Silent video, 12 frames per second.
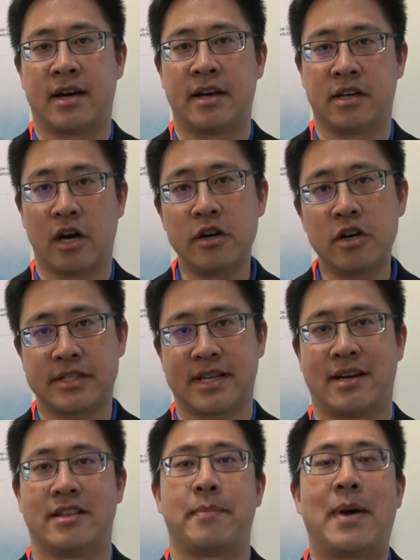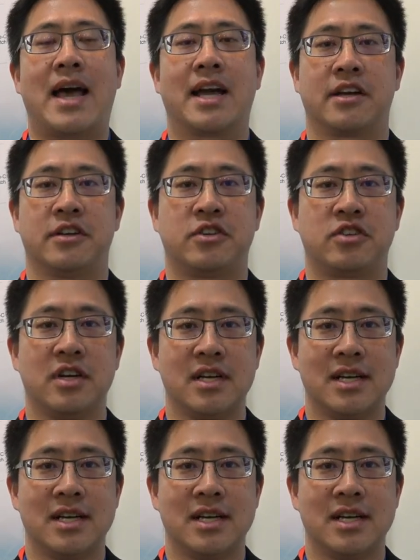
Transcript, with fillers: on the underside of the package.